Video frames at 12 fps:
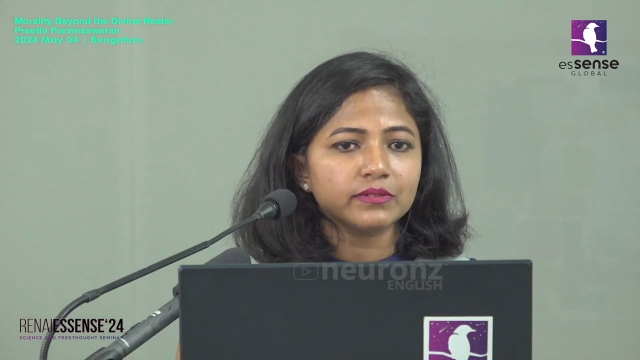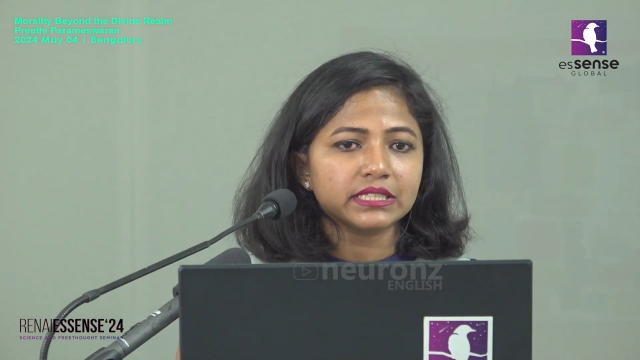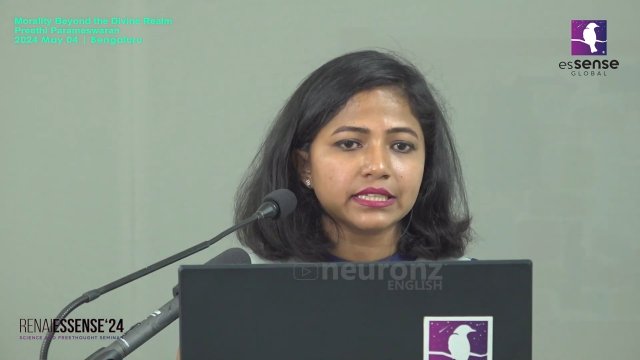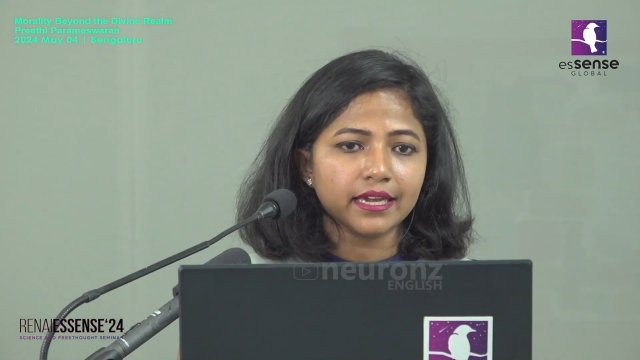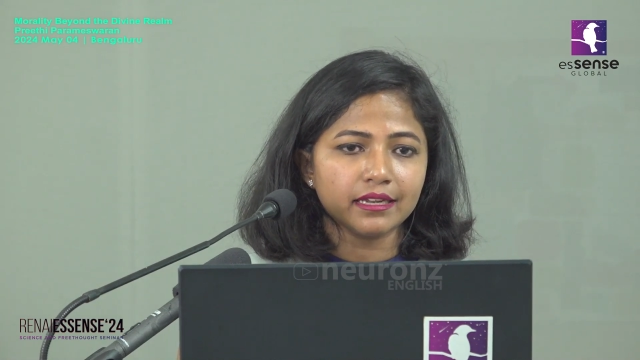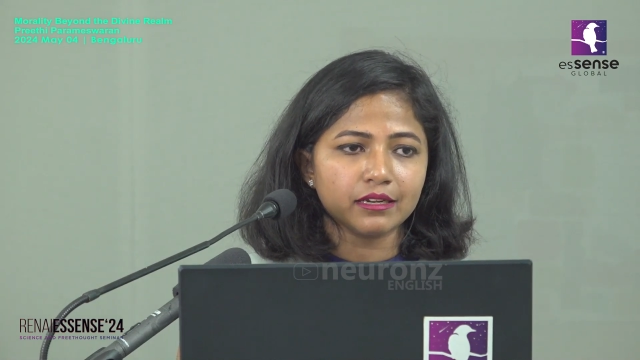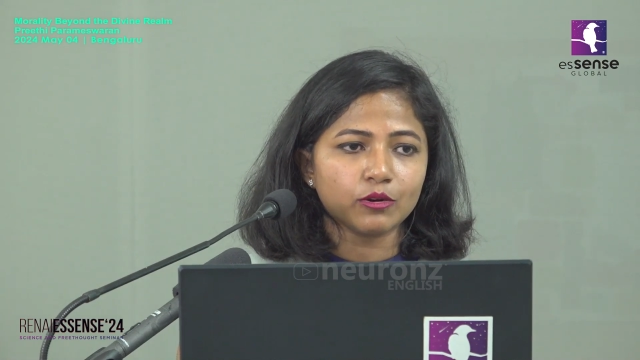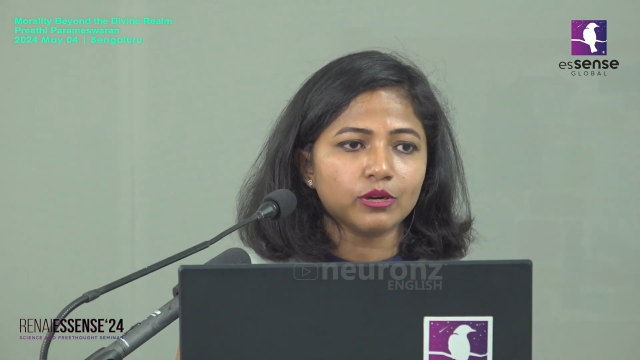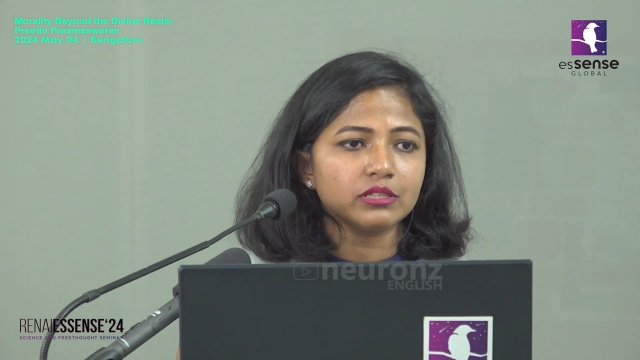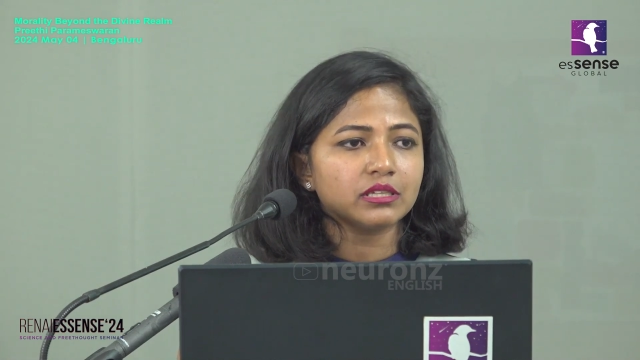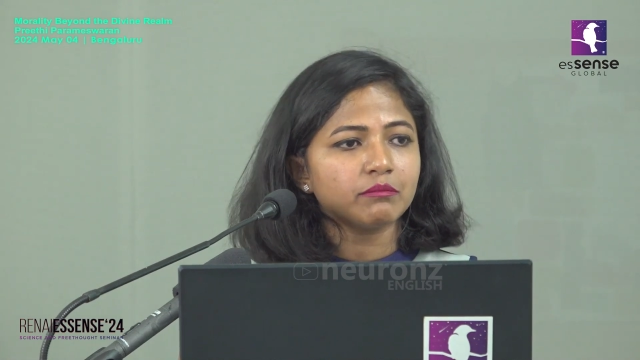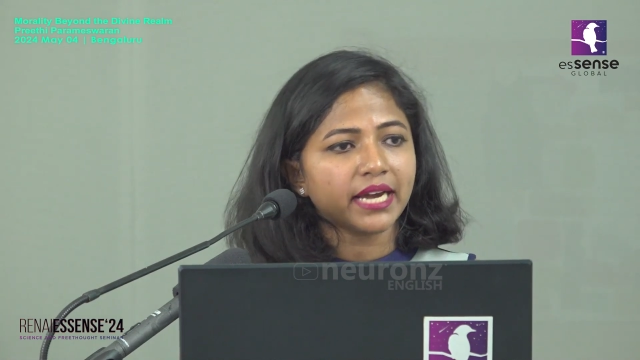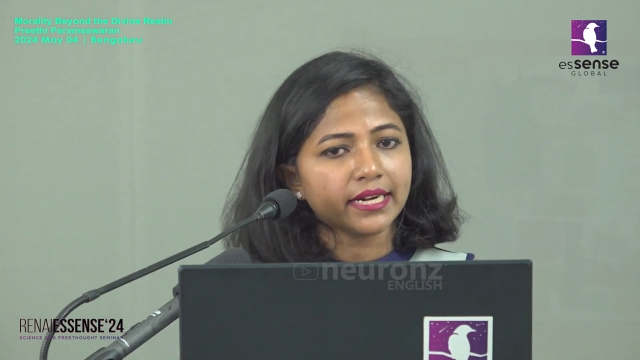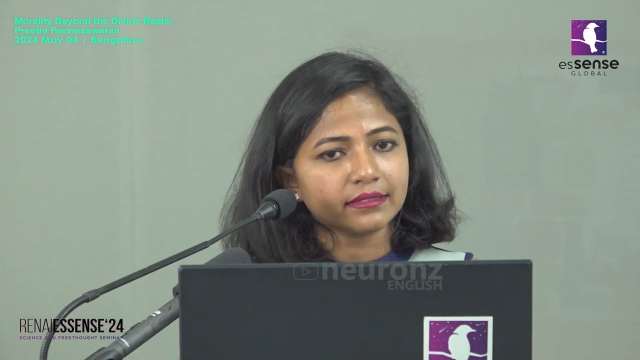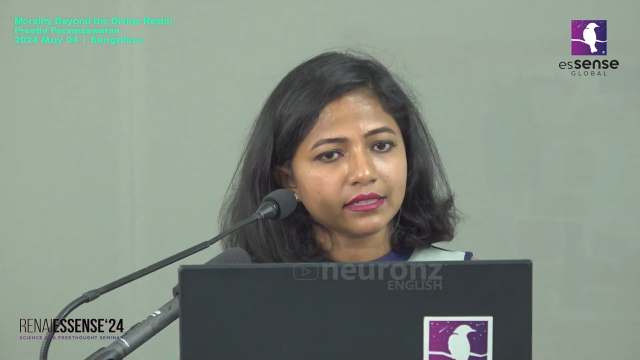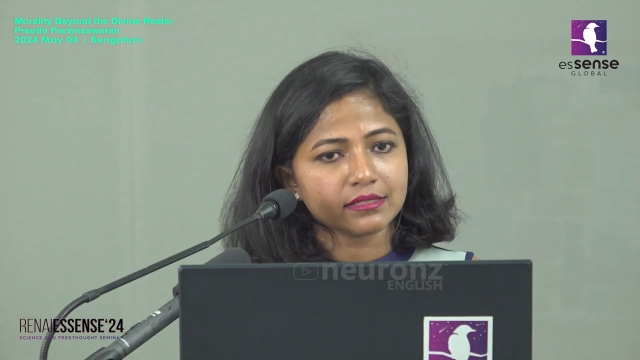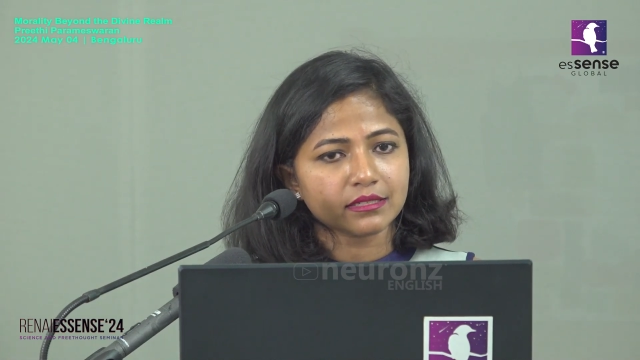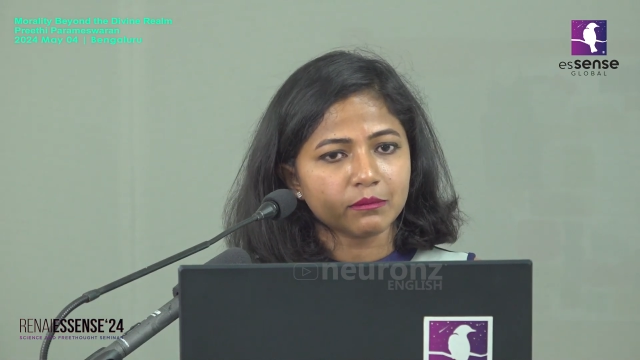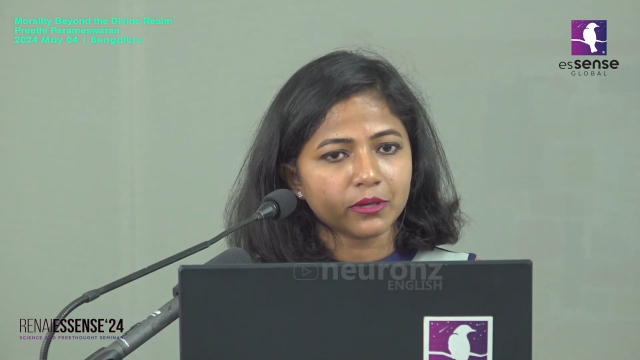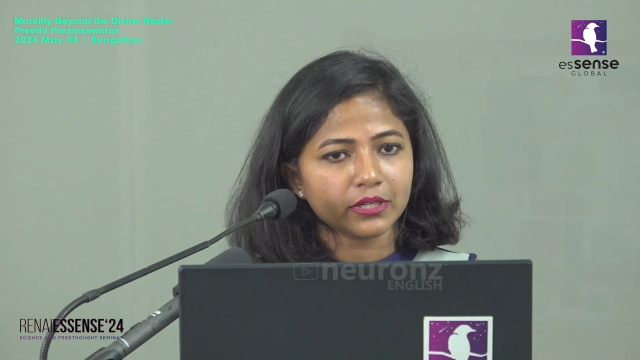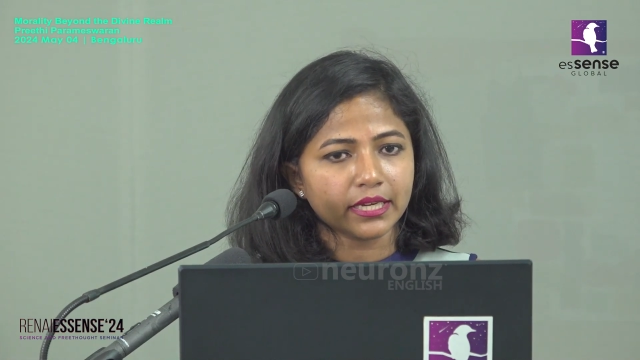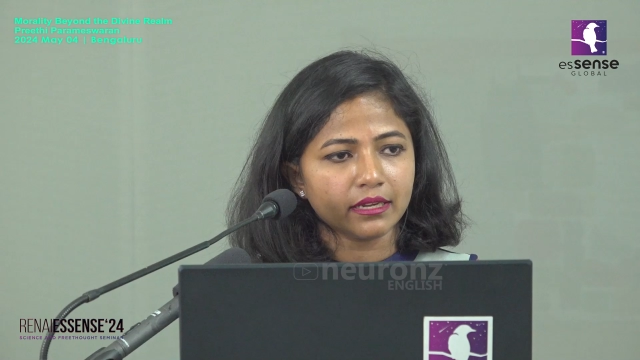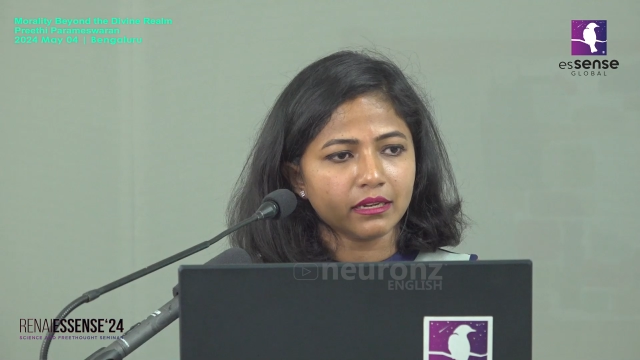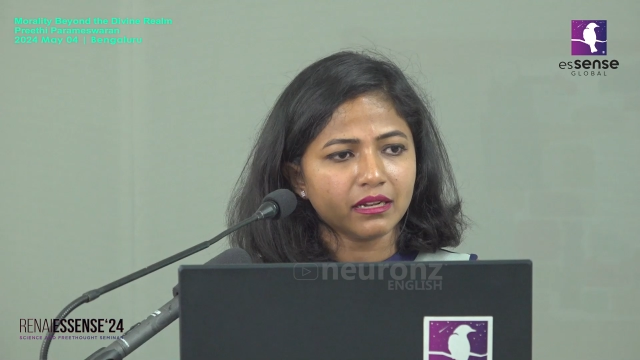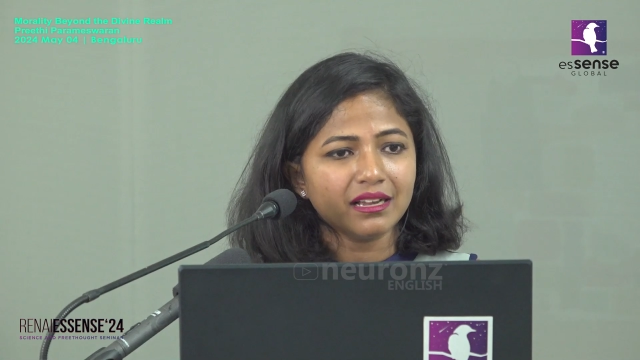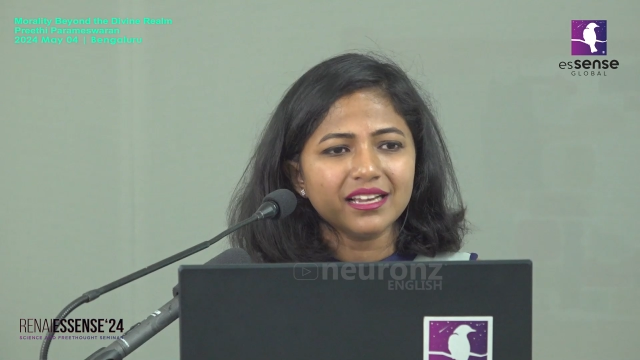with hell, all the bad things about hell.